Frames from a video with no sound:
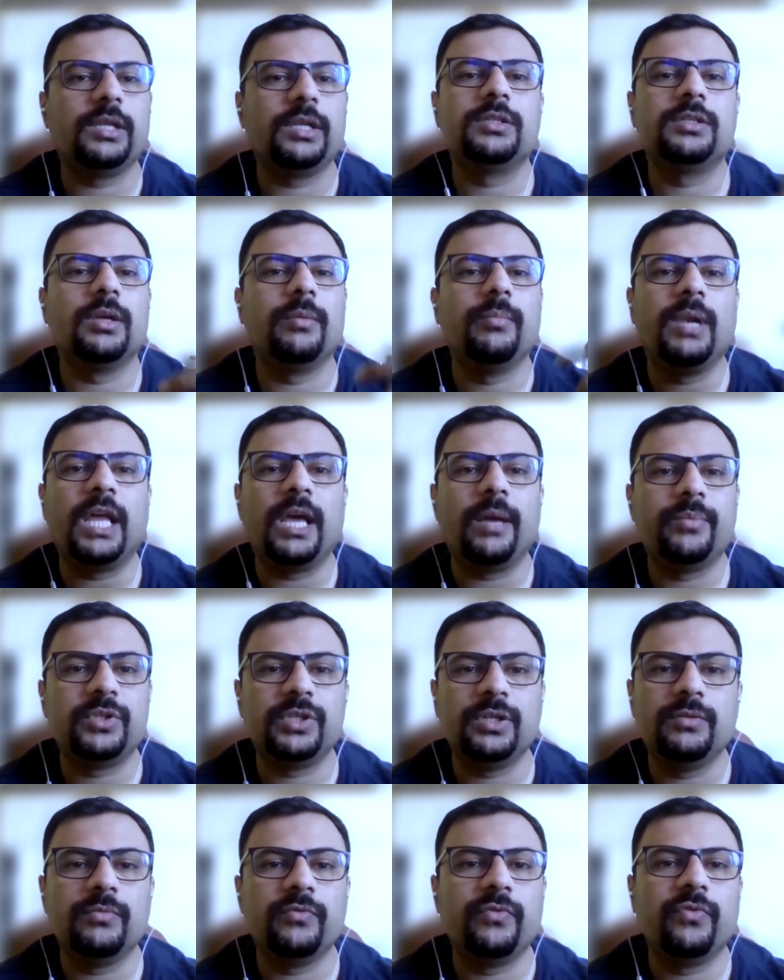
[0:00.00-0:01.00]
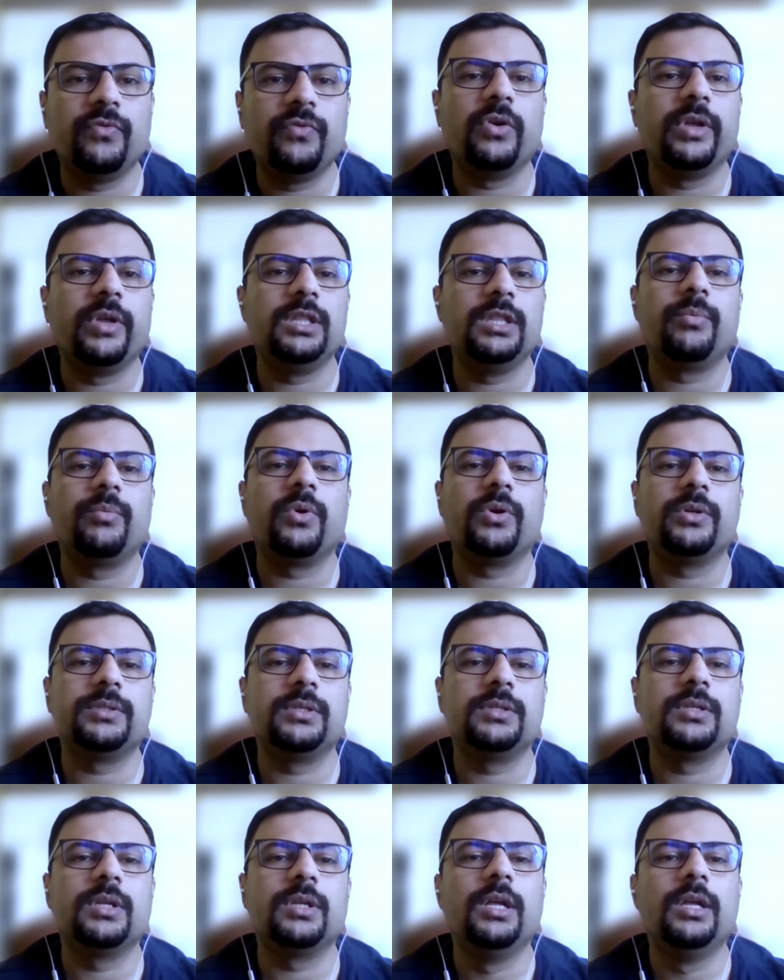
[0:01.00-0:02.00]
some lapse in following the process?
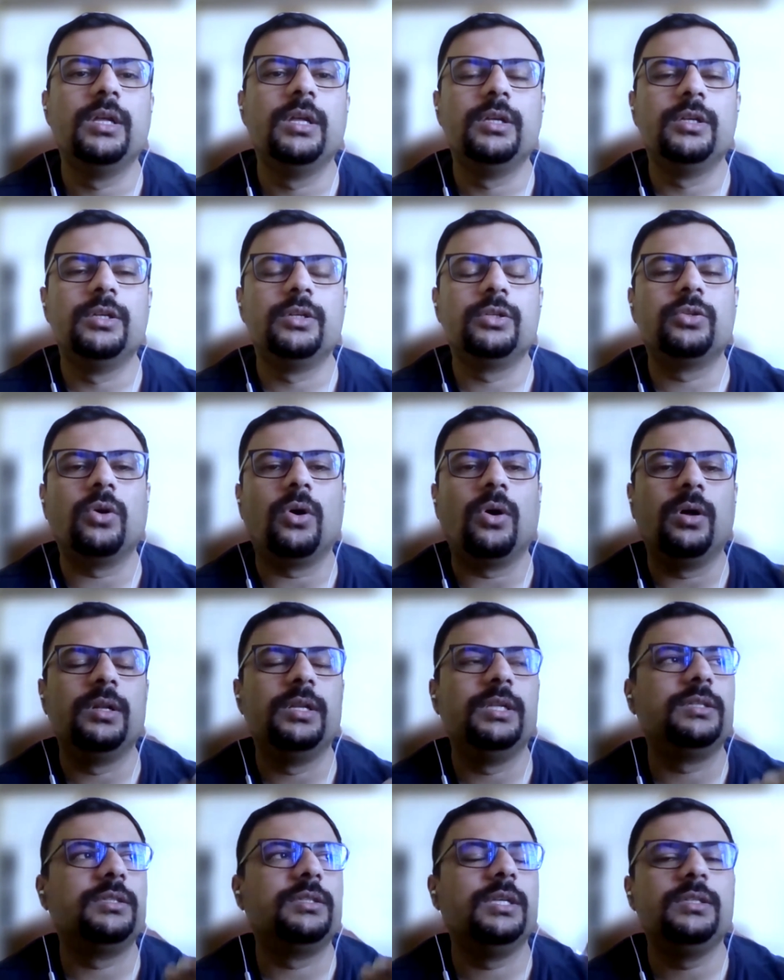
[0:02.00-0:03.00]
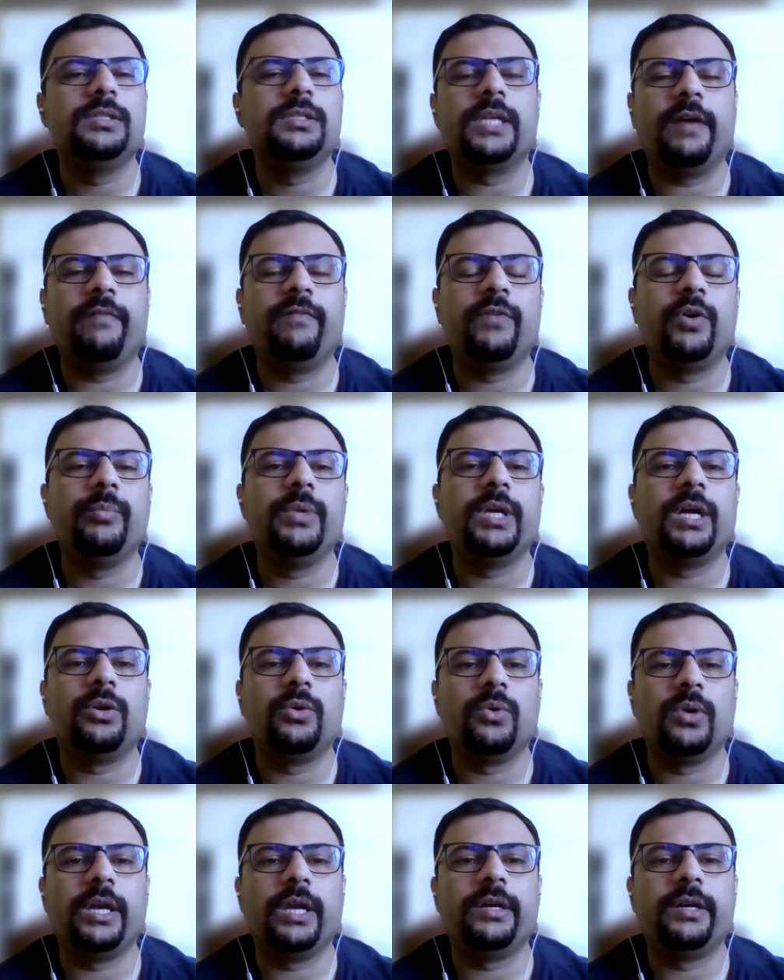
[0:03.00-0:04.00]
So all these things have to be
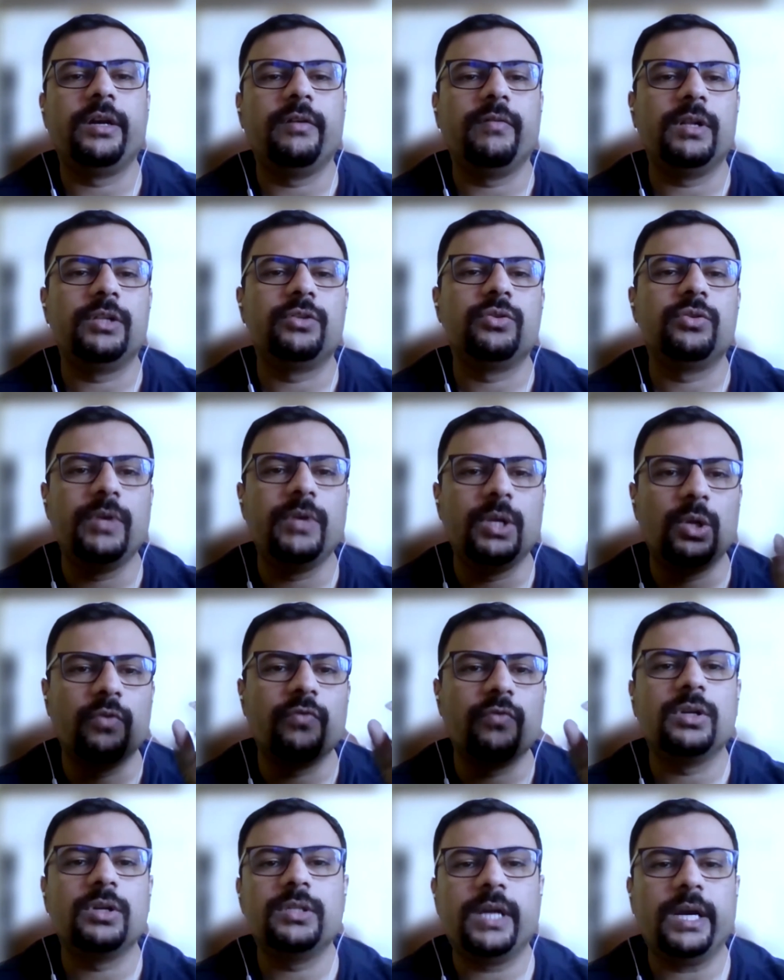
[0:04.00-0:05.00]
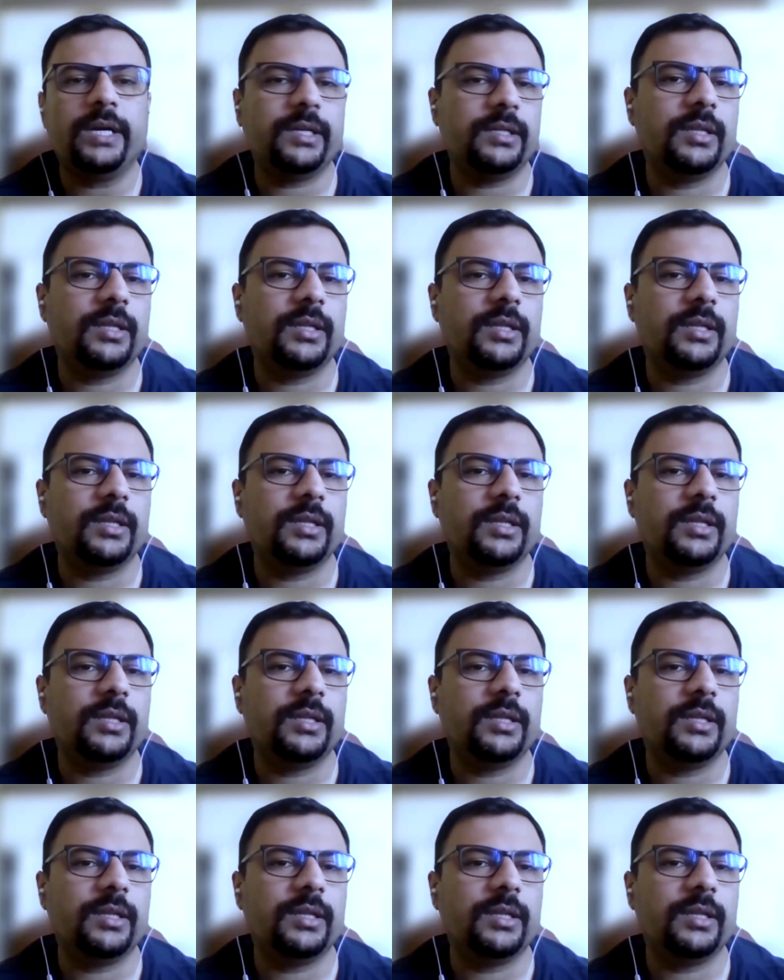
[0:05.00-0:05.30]
articulated. So we look for that.